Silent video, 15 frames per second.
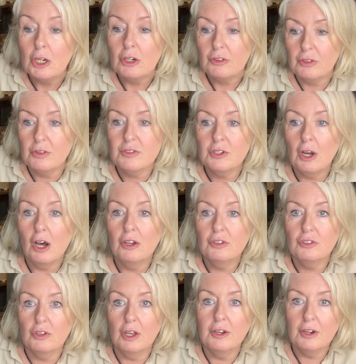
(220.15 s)
there's
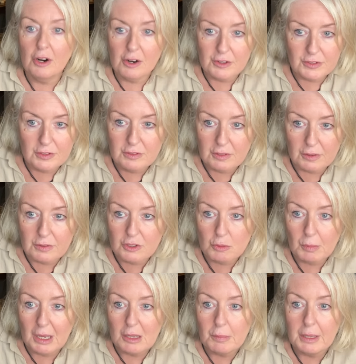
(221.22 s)
not a narcissist
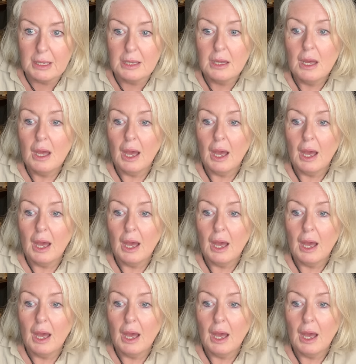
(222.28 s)
maybe,